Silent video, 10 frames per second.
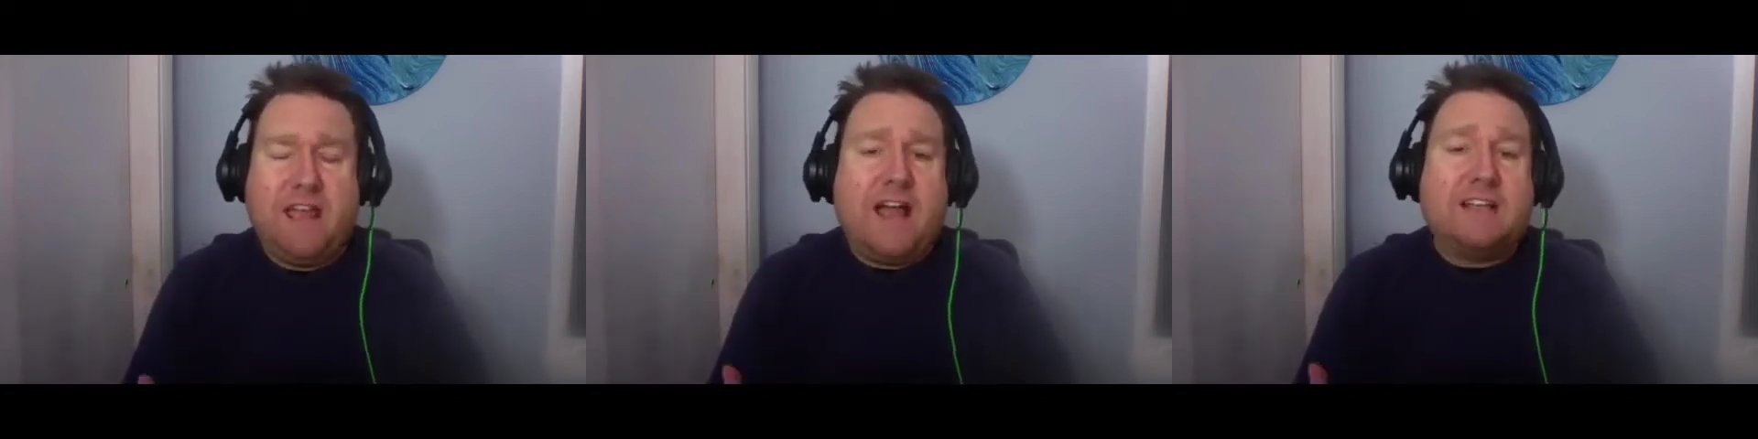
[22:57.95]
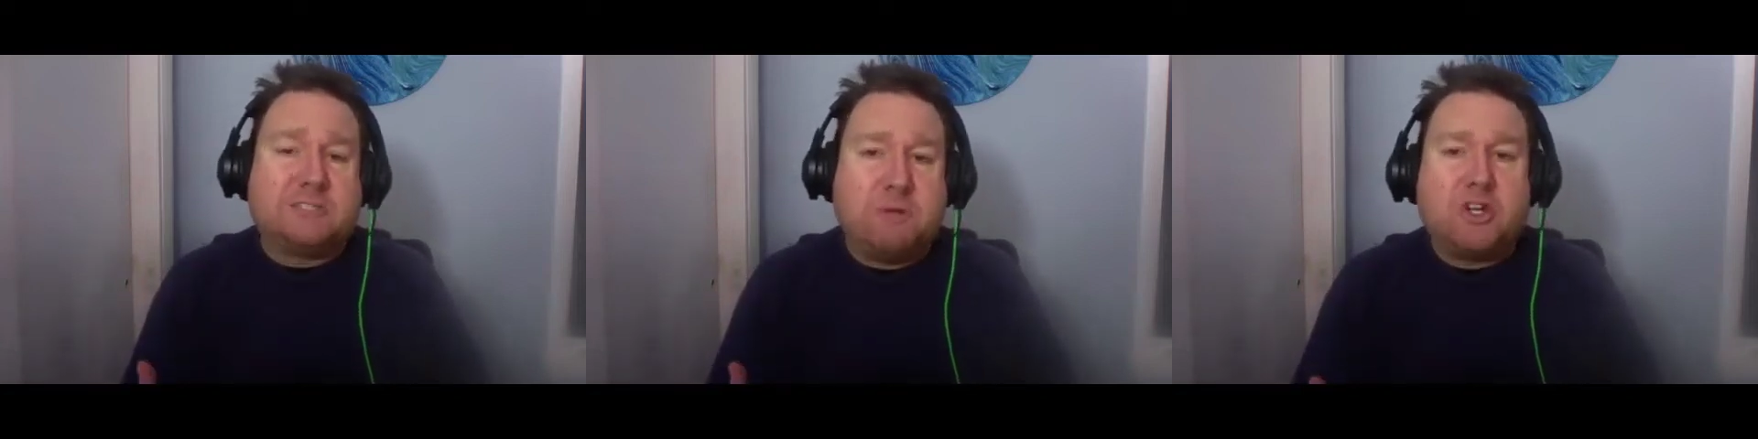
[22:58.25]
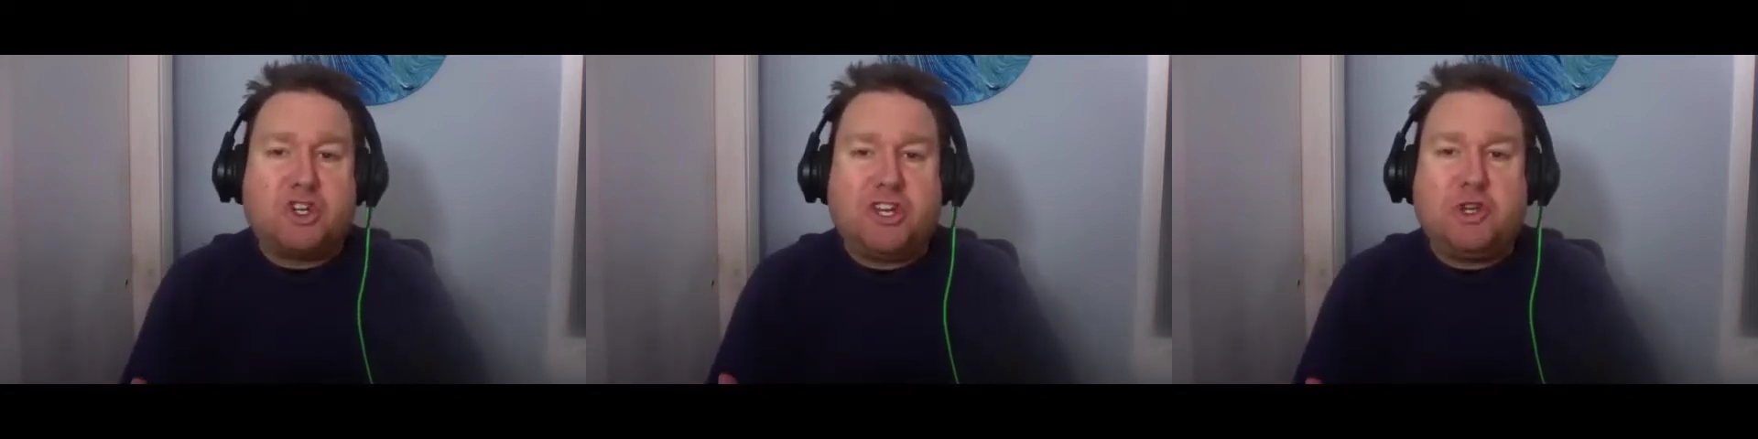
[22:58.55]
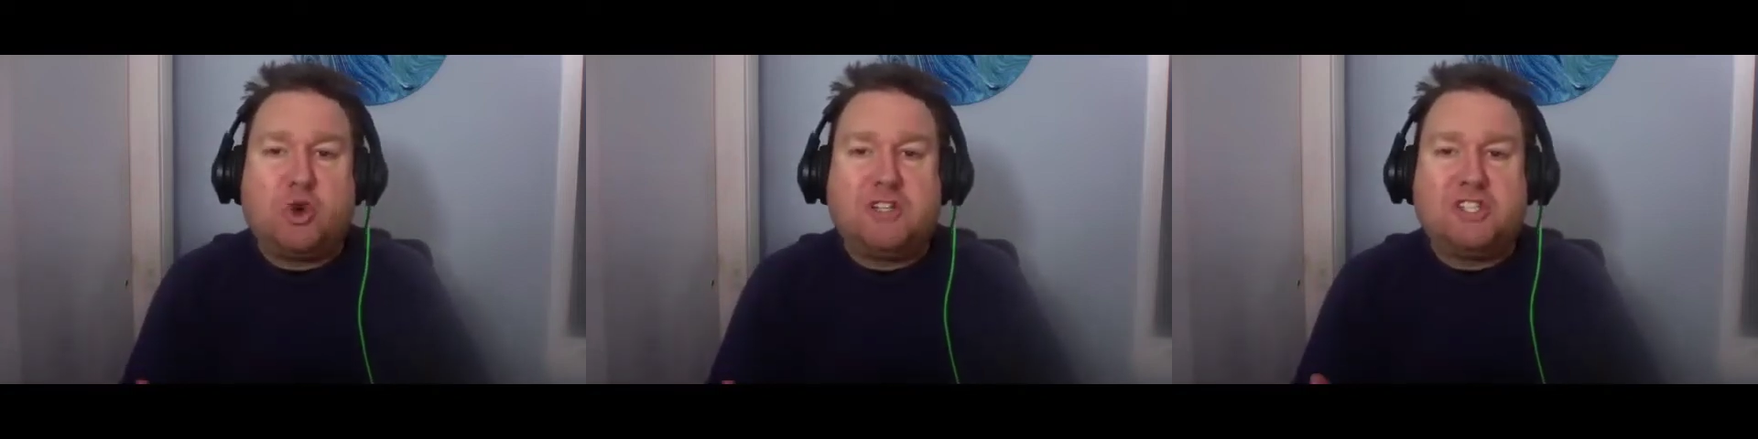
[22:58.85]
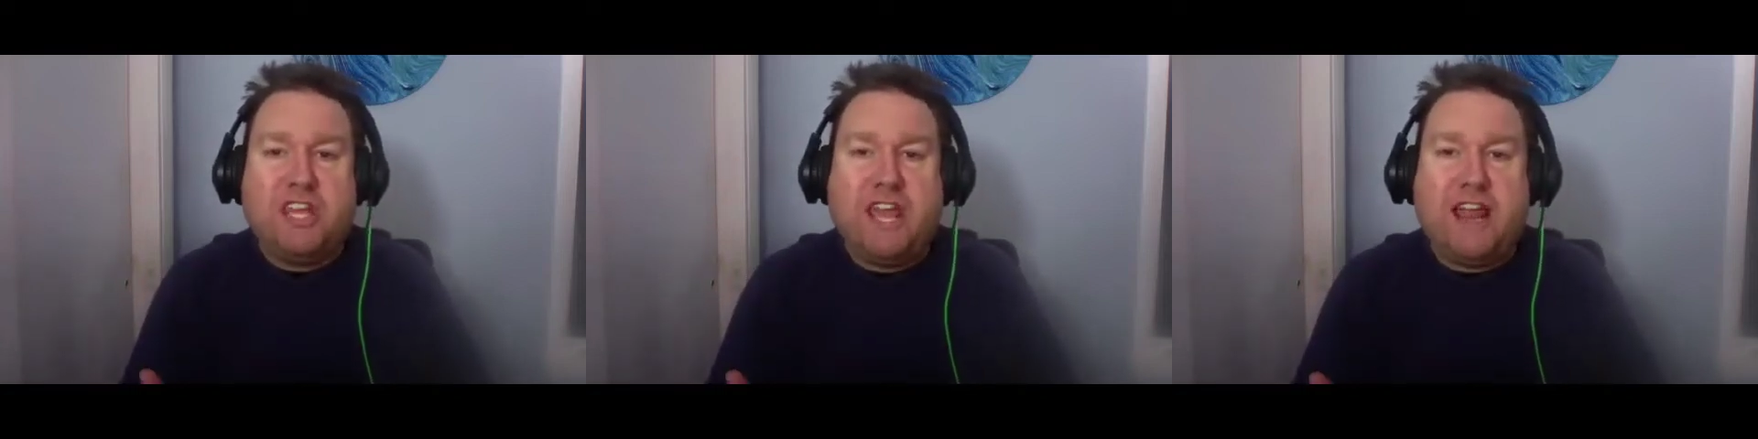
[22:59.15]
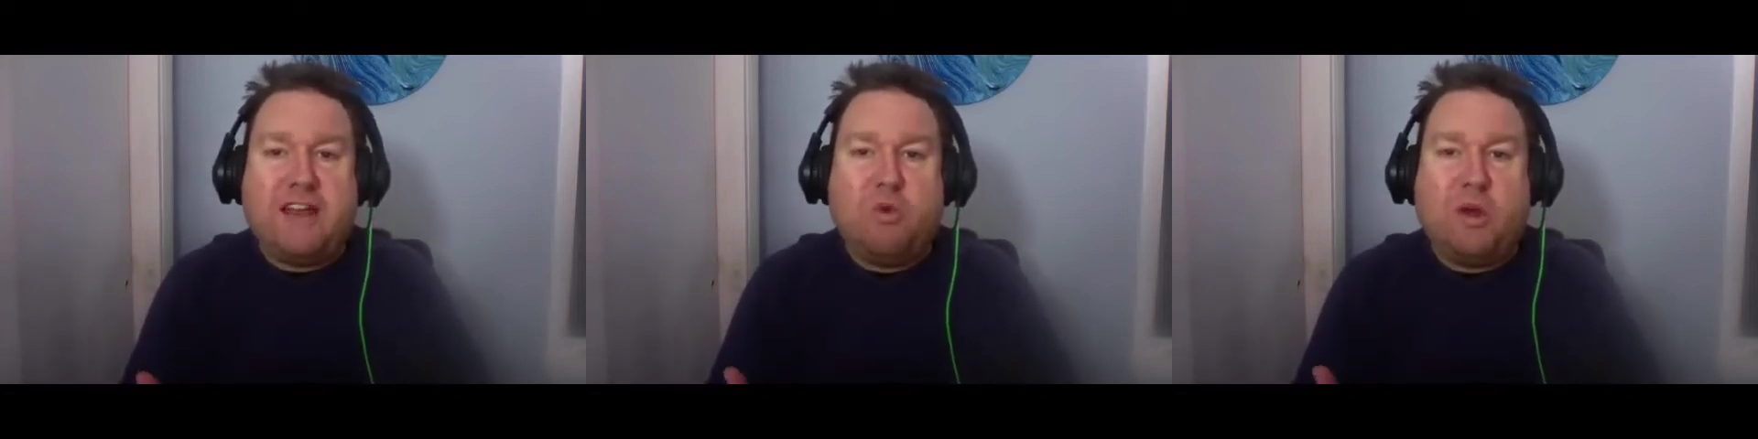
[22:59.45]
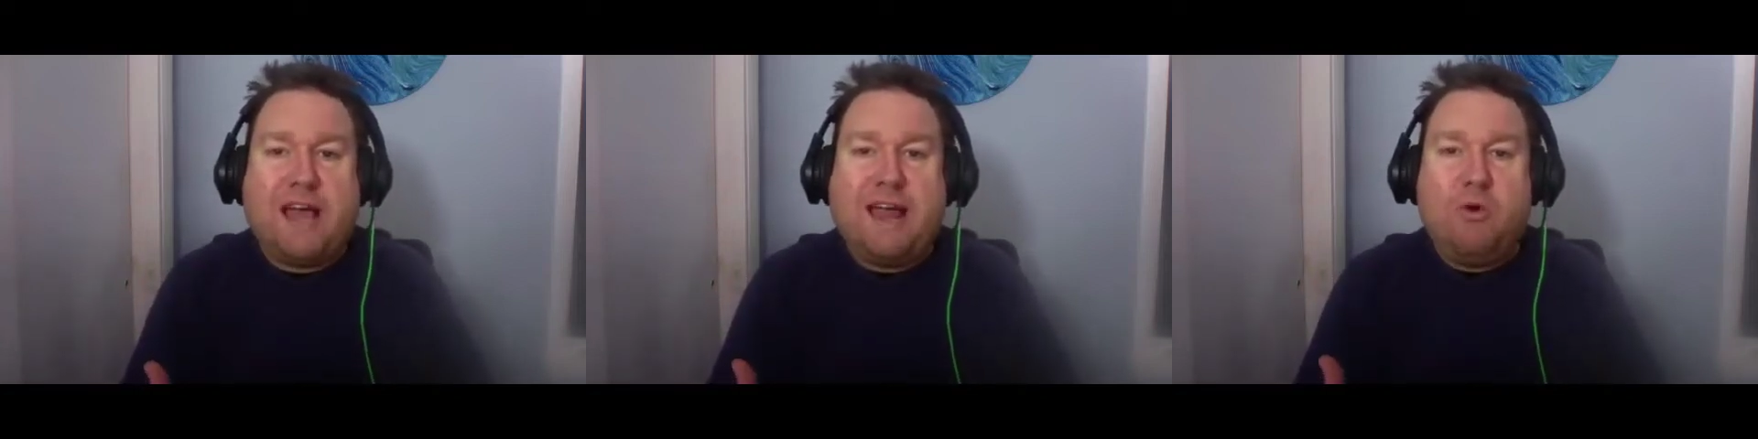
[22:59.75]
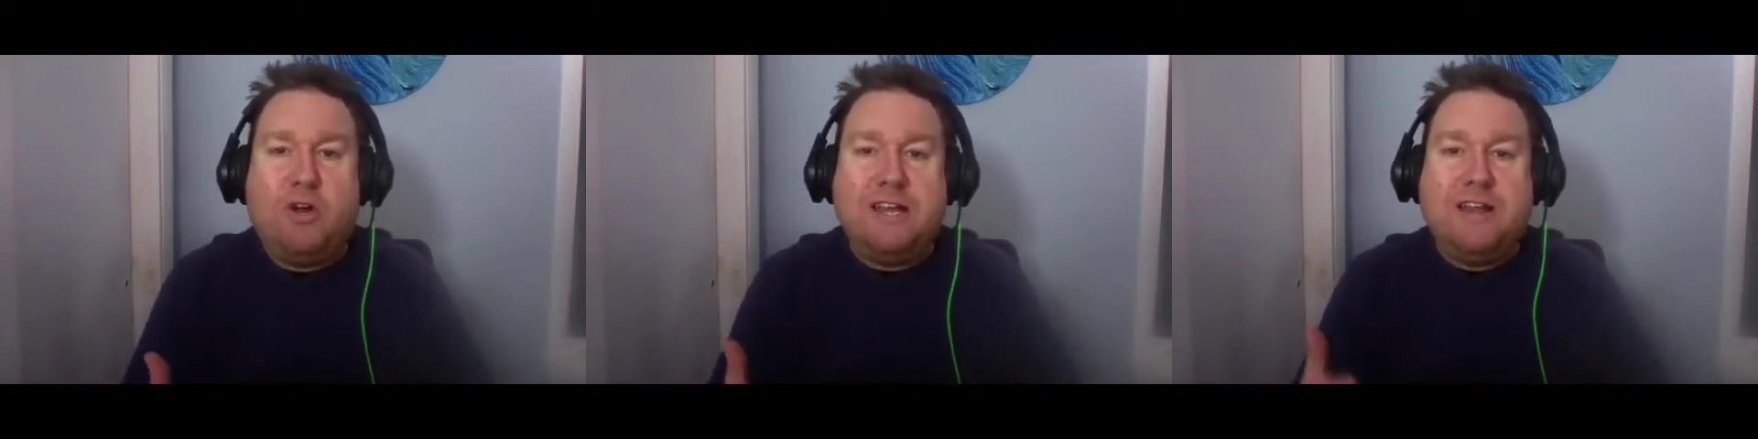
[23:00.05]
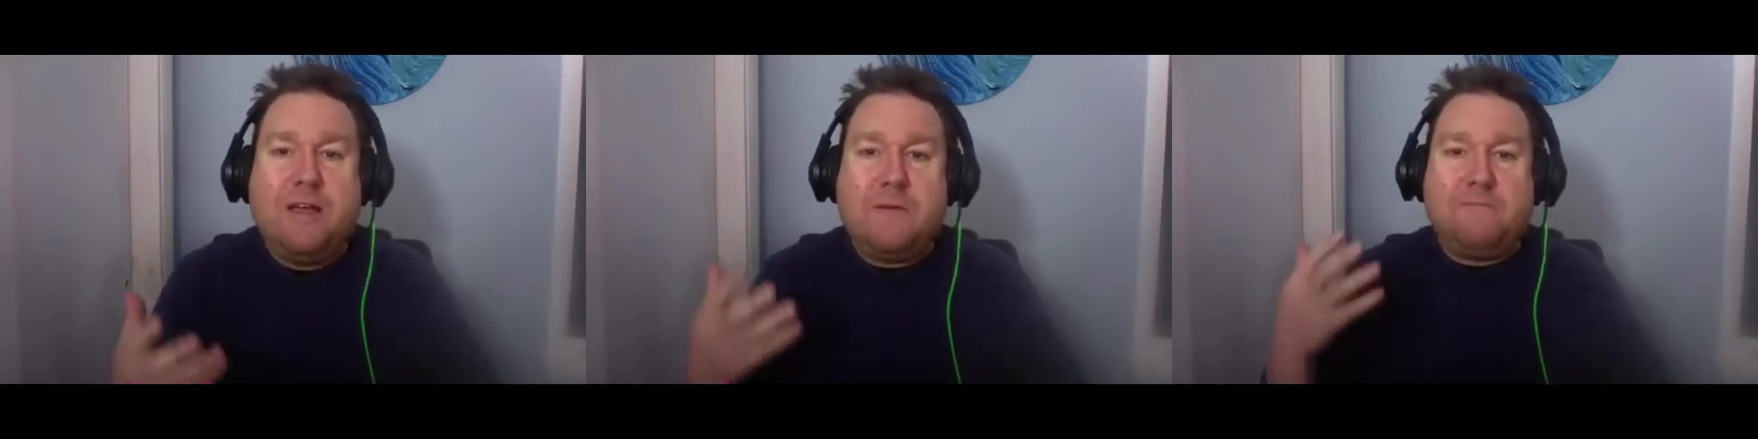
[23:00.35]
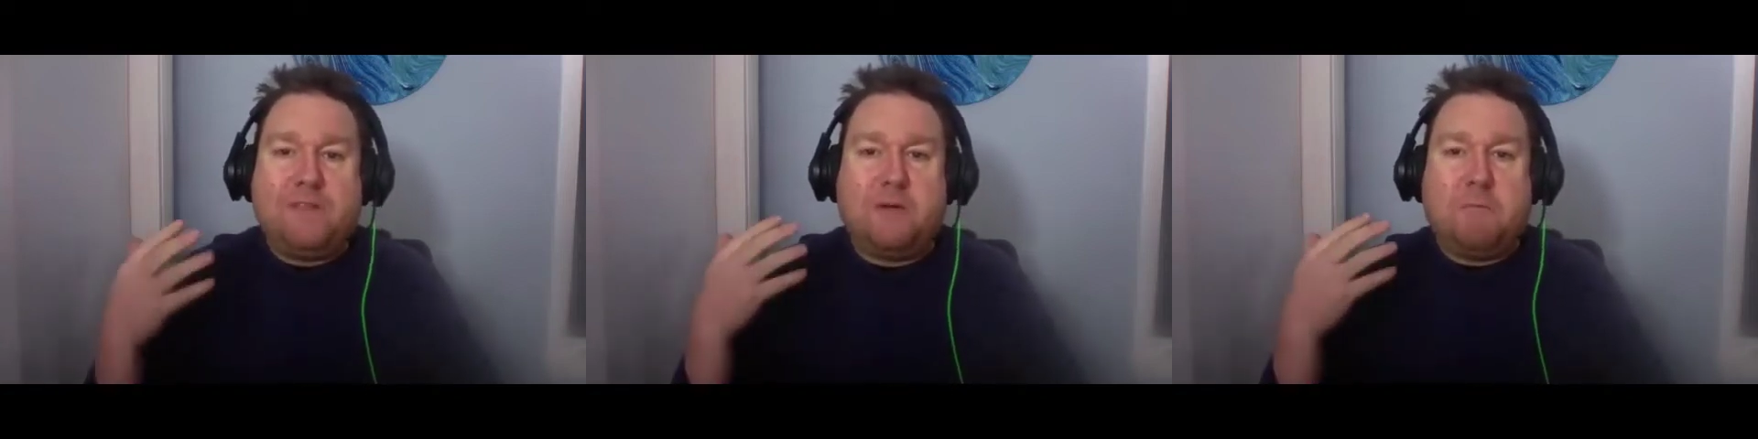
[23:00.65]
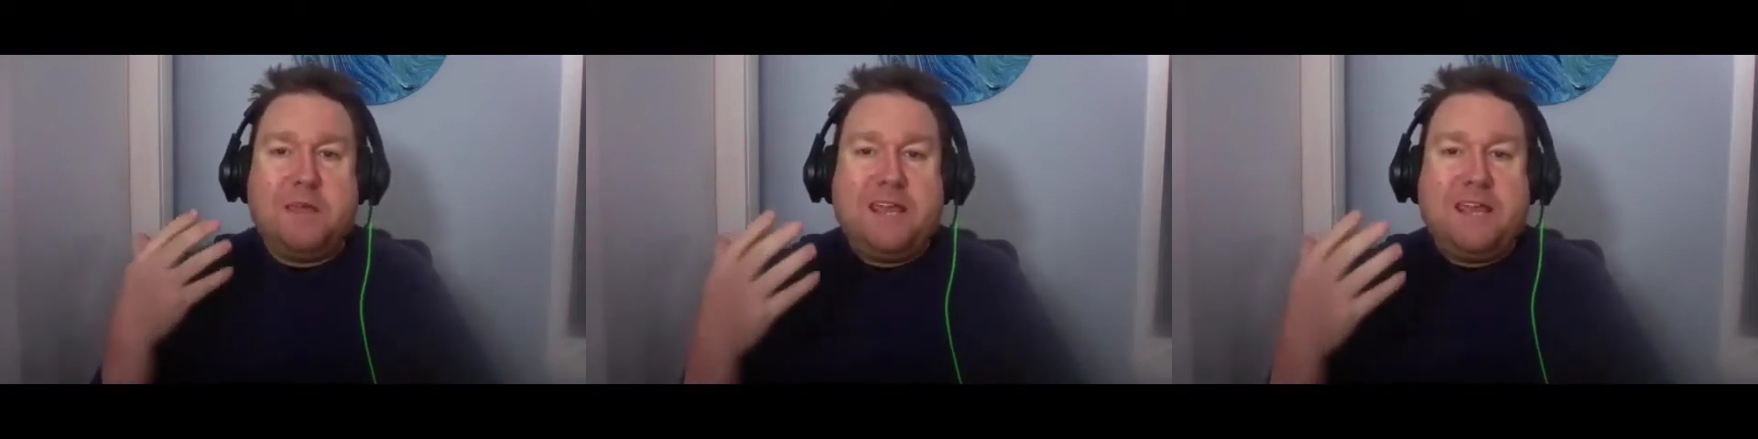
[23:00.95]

yeah especially towards the end when i would you know be